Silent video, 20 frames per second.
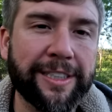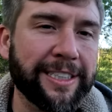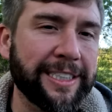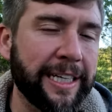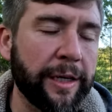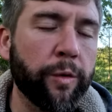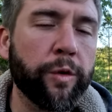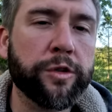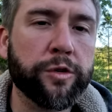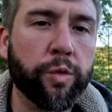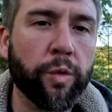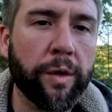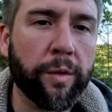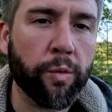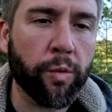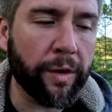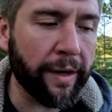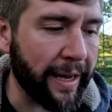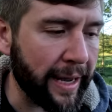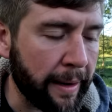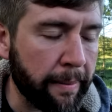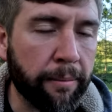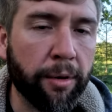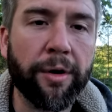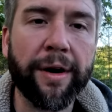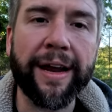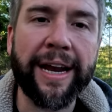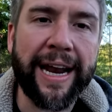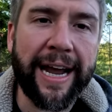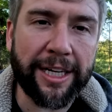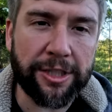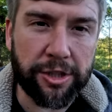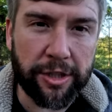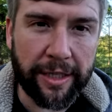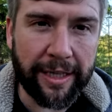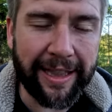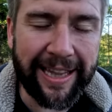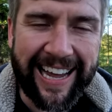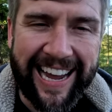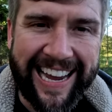to see which one would ember and
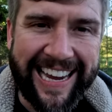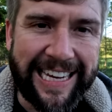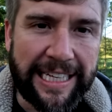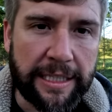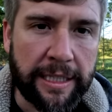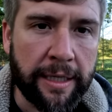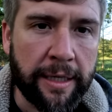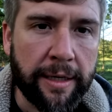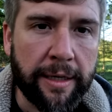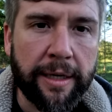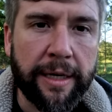actually light